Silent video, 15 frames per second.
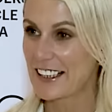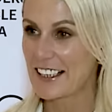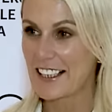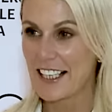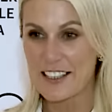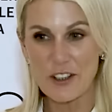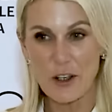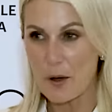
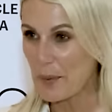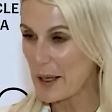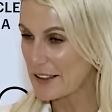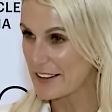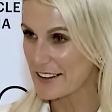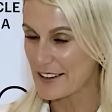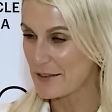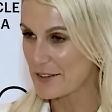It's not
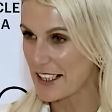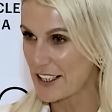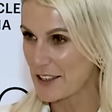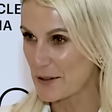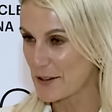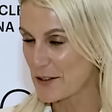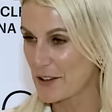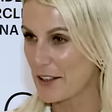abundance of
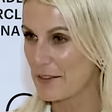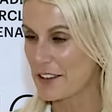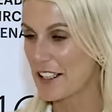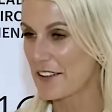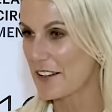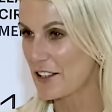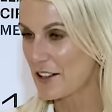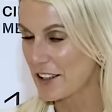data. It's not
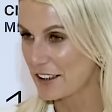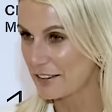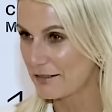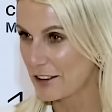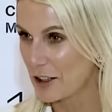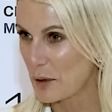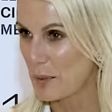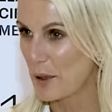everything that you
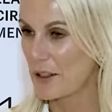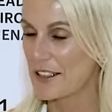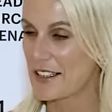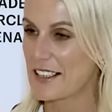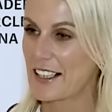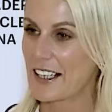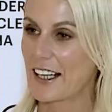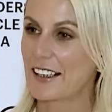can, you know, poke a
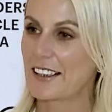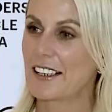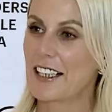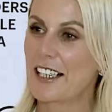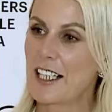stick at